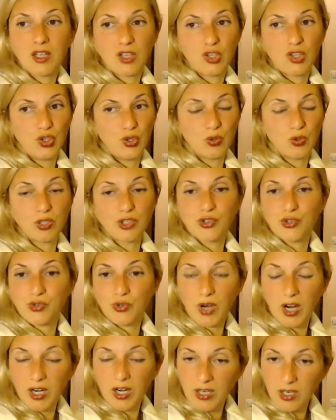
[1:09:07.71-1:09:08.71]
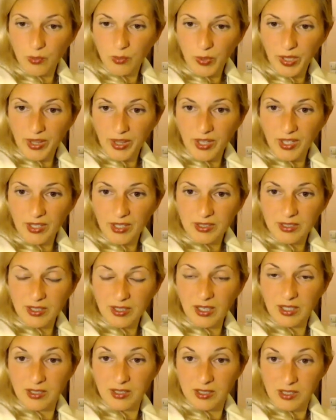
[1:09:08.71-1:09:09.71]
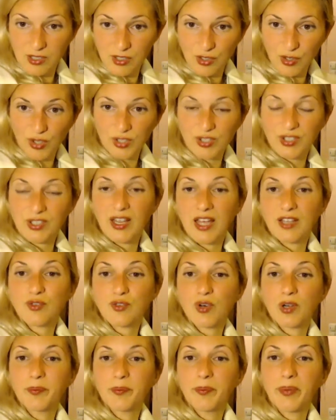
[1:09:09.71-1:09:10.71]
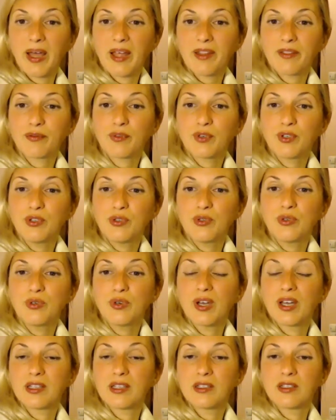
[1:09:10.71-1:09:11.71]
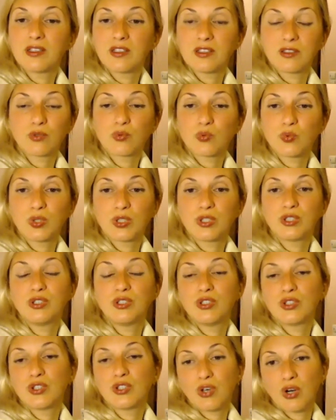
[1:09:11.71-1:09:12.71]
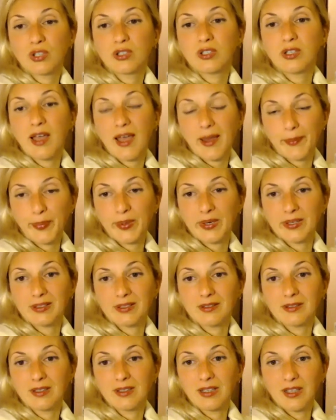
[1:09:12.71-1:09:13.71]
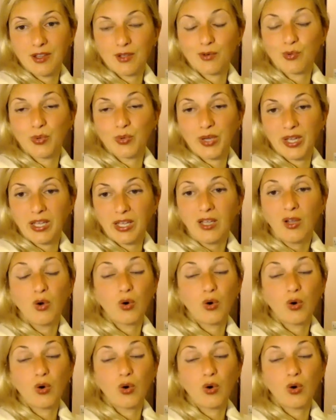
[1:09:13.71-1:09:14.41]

you will struggle with it, and it's not a natural path for you, and it would not happen either way.